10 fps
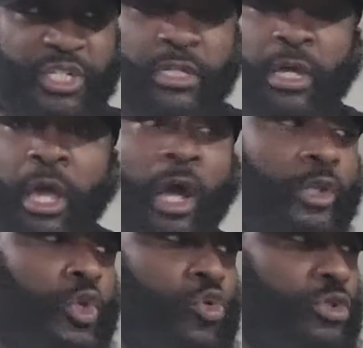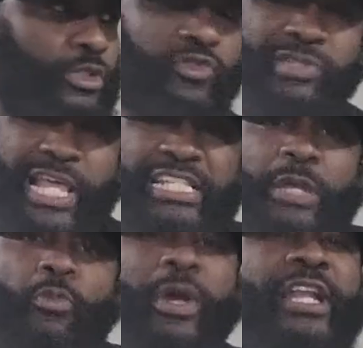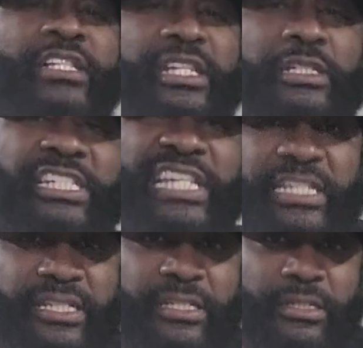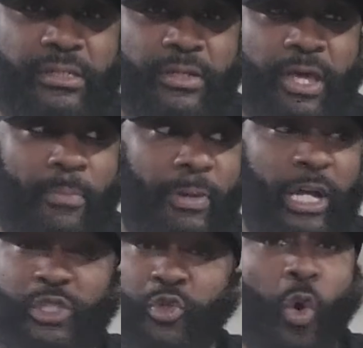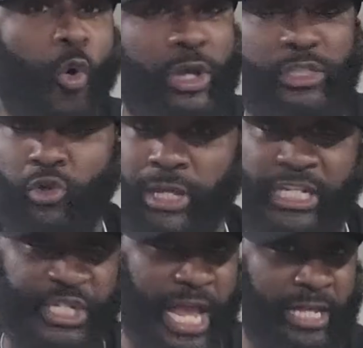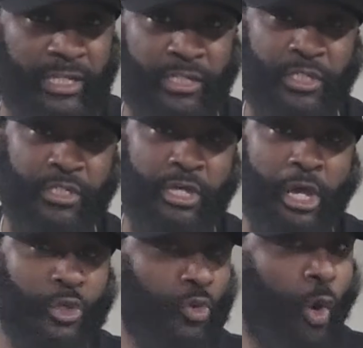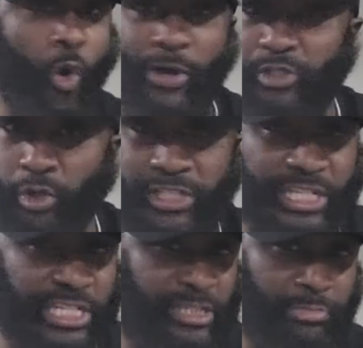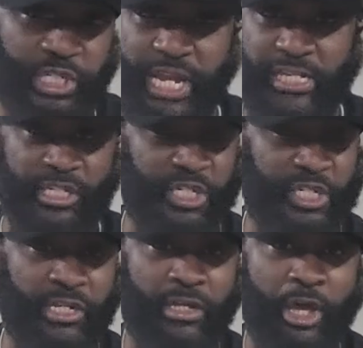shit, where does it cease? Because you always gonna get challenged. You always gonna see some shady shit.